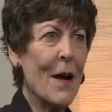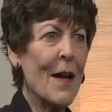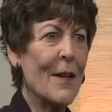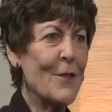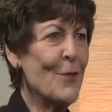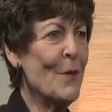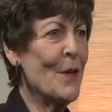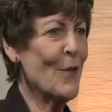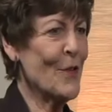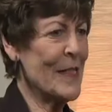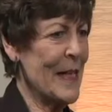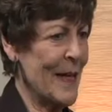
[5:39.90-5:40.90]
I do
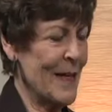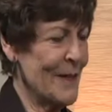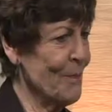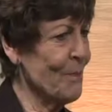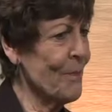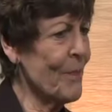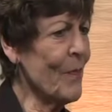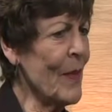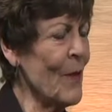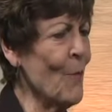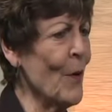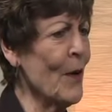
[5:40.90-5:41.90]
understand
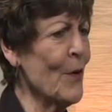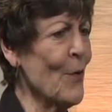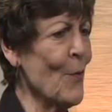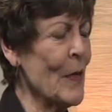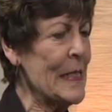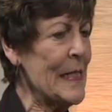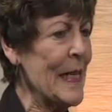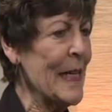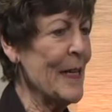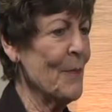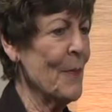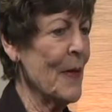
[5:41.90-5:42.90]
where you want to
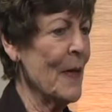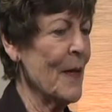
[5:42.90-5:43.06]
take and be